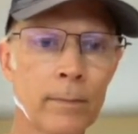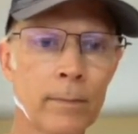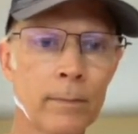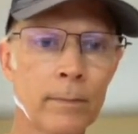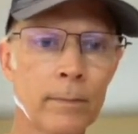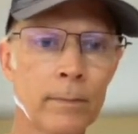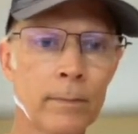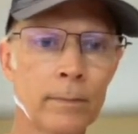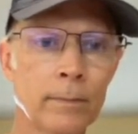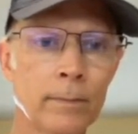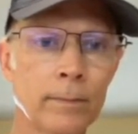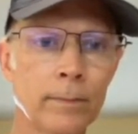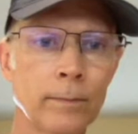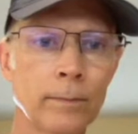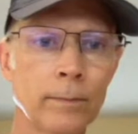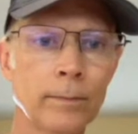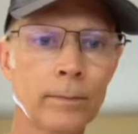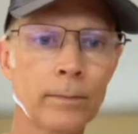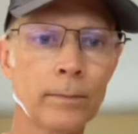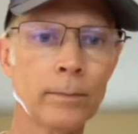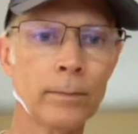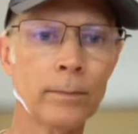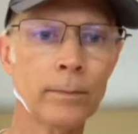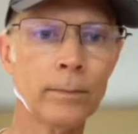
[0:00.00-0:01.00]

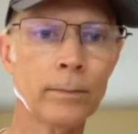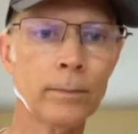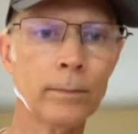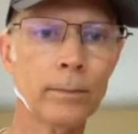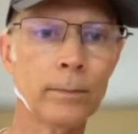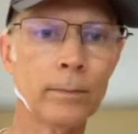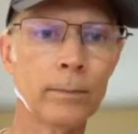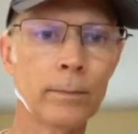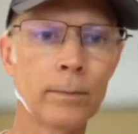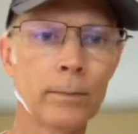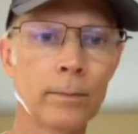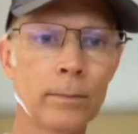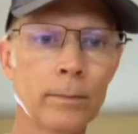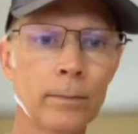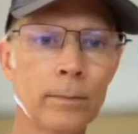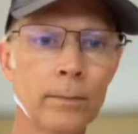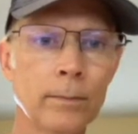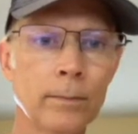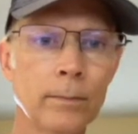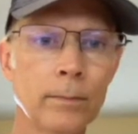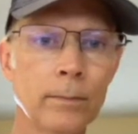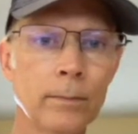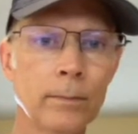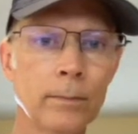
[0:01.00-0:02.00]

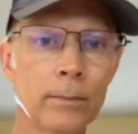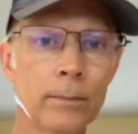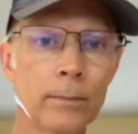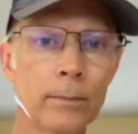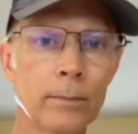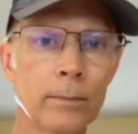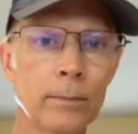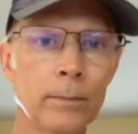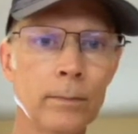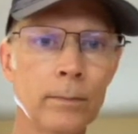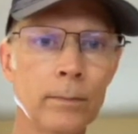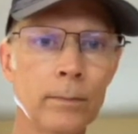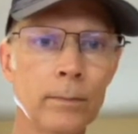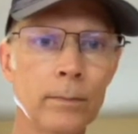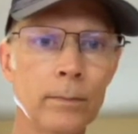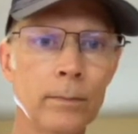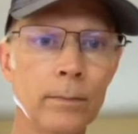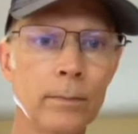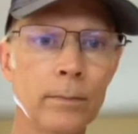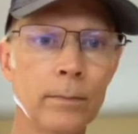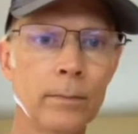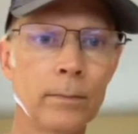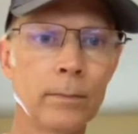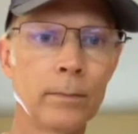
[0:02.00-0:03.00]

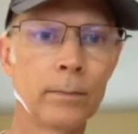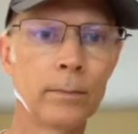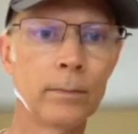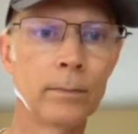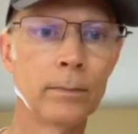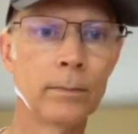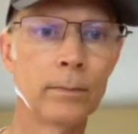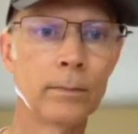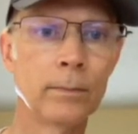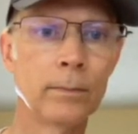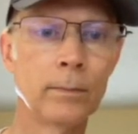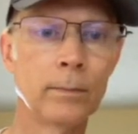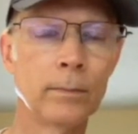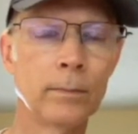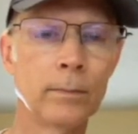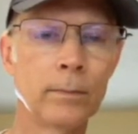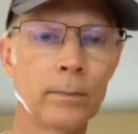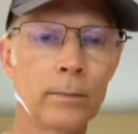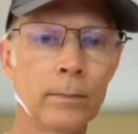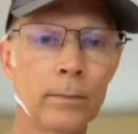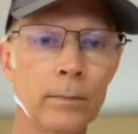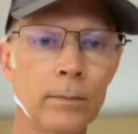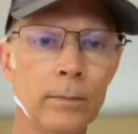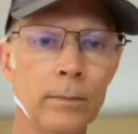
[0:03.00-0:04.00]

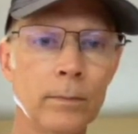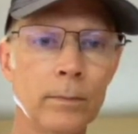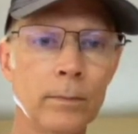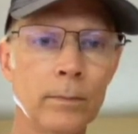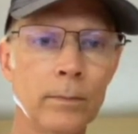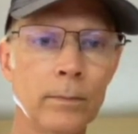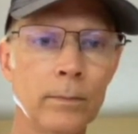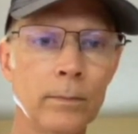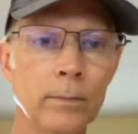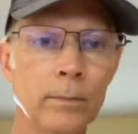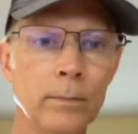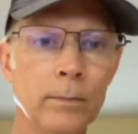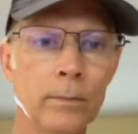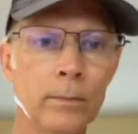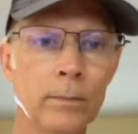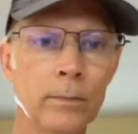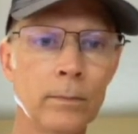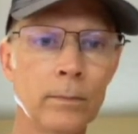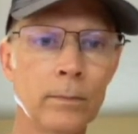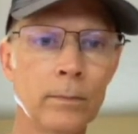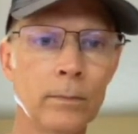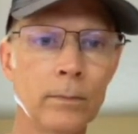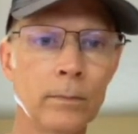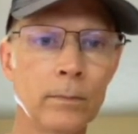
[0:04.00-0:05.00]

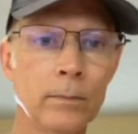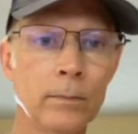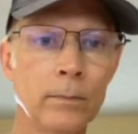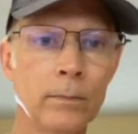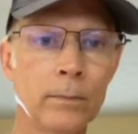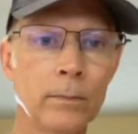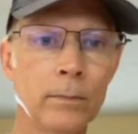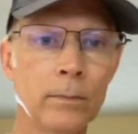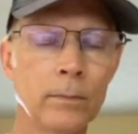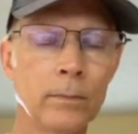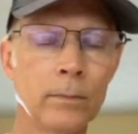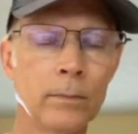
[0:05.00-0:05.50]
The person shown says nothing.